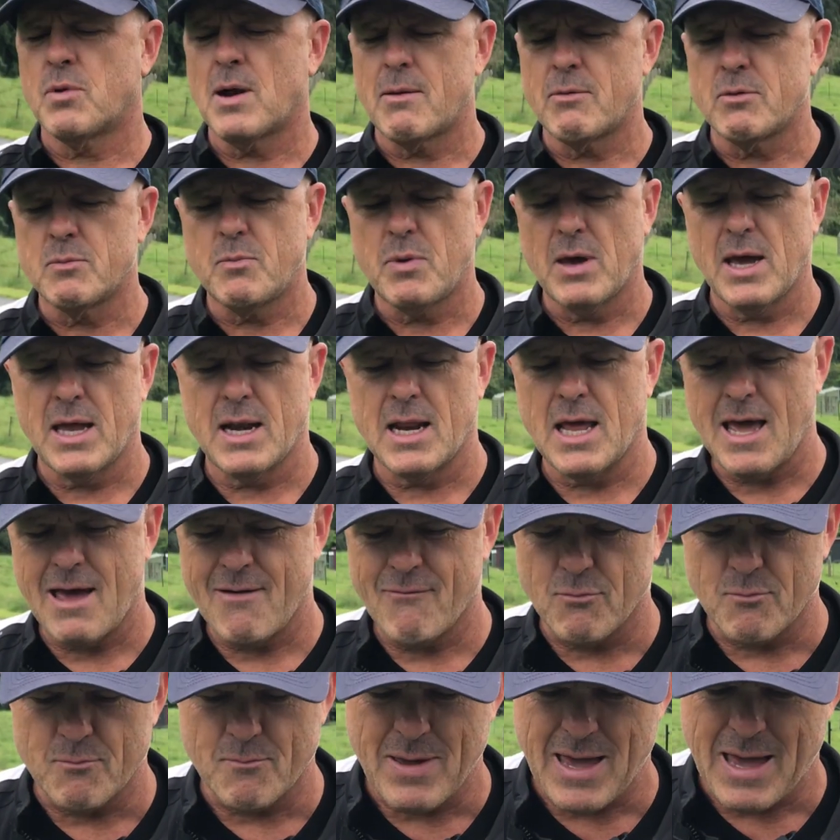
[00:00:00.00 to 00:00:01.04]
probably pay to
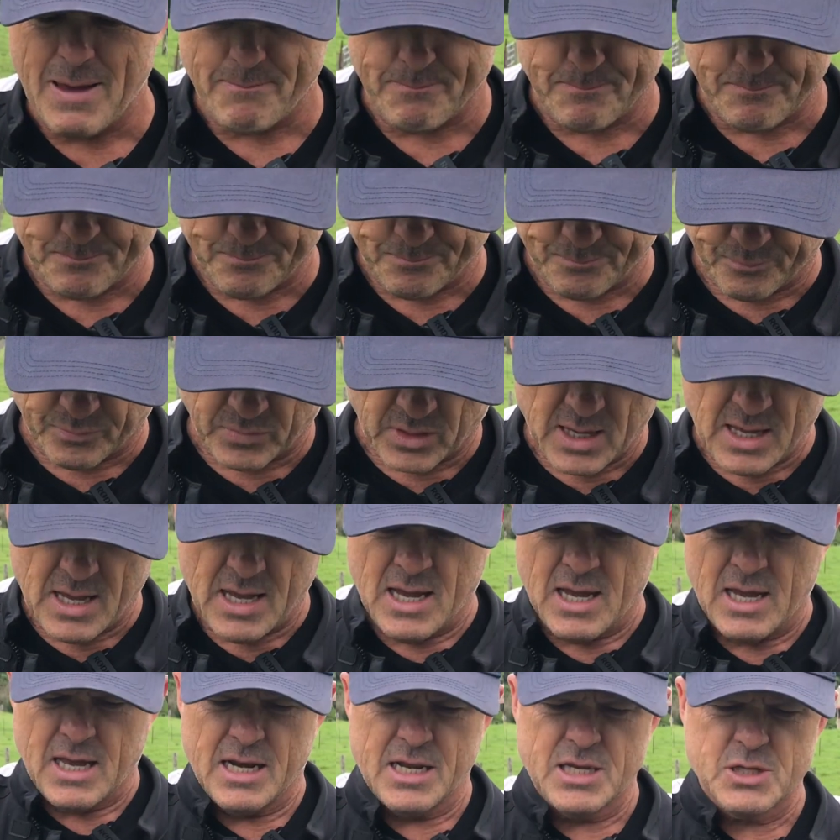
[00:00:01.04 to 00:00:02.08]
have a map.
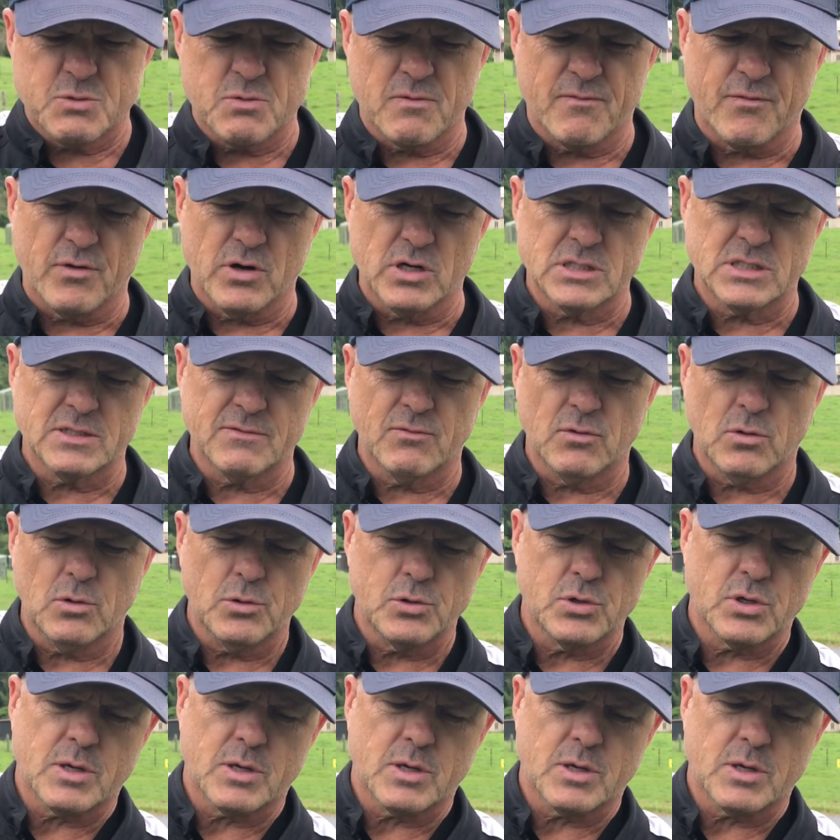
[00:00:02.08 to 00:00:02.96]
It is reversible.